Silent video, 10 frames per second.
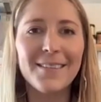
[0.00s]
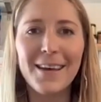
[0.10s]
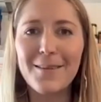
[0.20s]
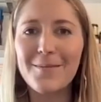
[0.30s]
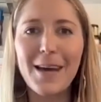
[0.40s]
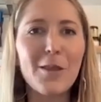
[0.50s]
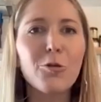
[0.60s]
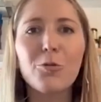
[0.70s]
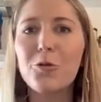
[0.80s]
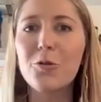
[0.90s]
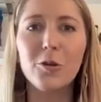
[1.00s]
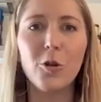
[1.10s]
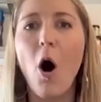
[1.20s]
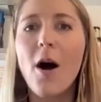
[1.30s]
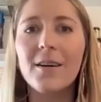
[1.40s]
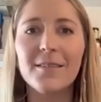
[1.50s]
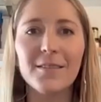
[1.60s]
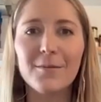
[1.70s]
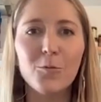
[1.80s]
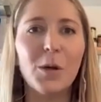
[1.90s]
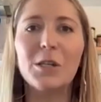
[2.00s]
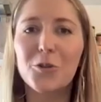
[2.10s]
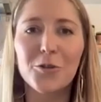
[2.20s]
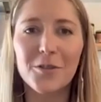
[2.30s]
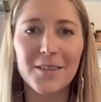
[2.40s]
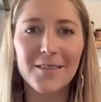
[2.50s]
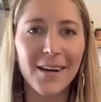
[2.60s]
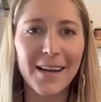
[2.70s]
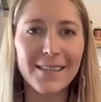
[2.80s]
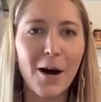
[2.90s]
like get through the long winters, right?